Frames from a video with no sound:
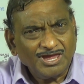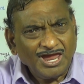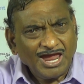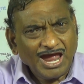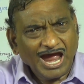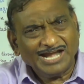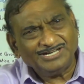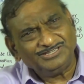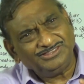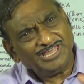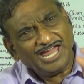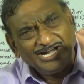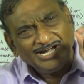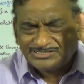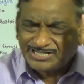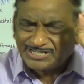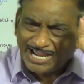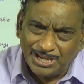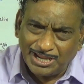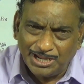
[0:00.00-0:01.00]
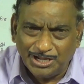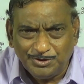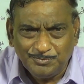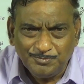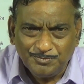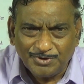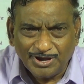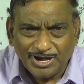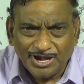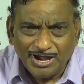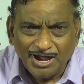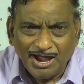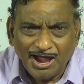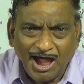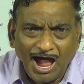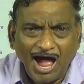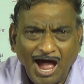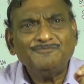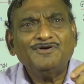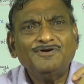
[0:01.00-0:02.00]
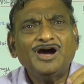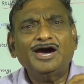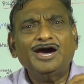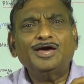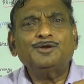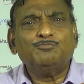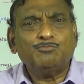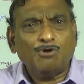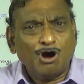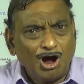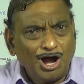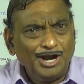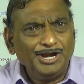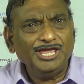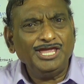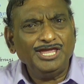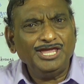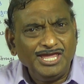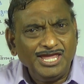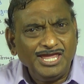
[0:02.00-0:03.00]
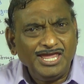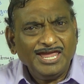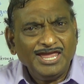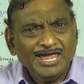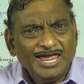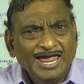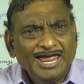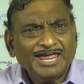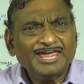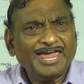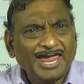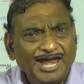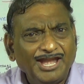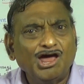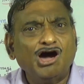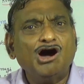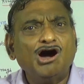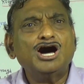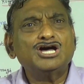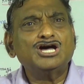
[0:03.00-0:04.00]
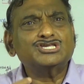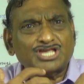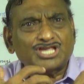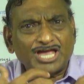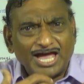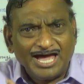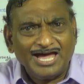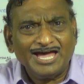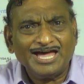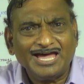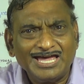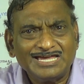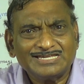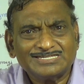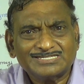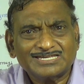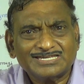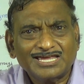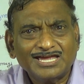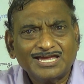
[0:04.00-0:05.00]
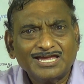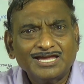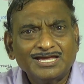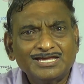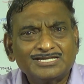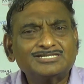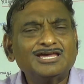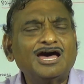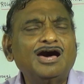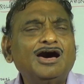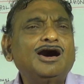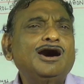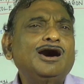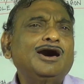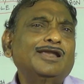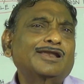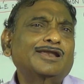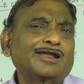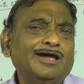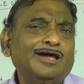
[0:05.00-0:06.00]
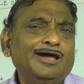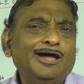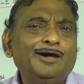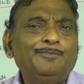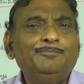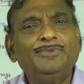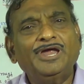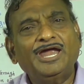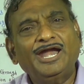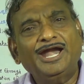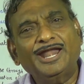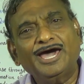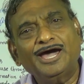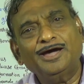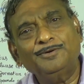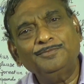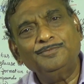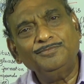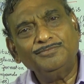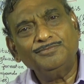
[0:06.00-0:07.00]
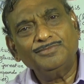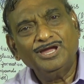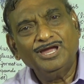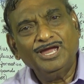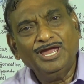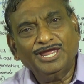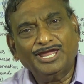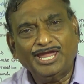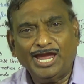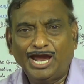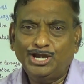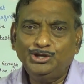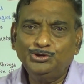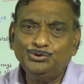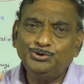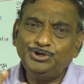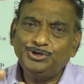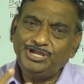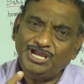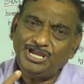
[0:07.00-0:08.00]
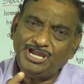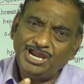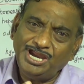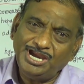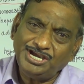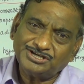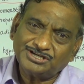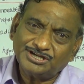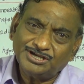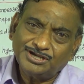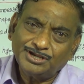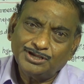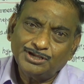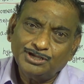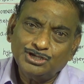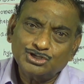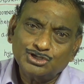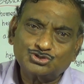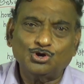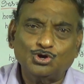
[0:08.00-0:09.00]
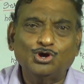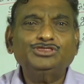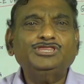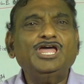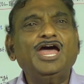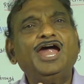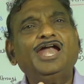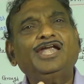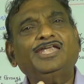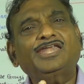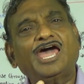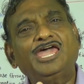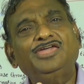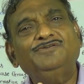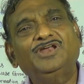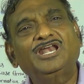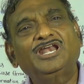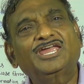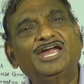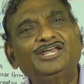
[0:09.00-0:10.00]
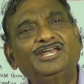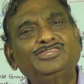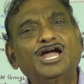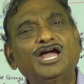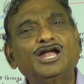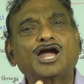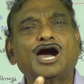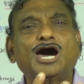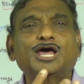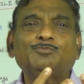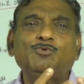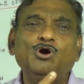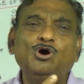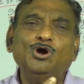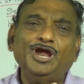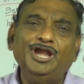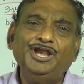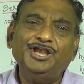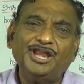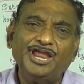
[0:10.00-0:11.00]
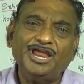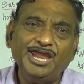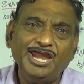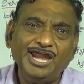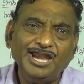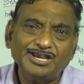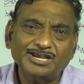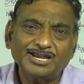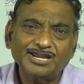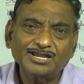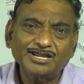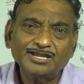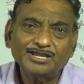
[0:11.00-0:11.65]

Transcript: At that time, our body can ask us, "Sir, madam, can you eat so that I will get the carbohydrate?"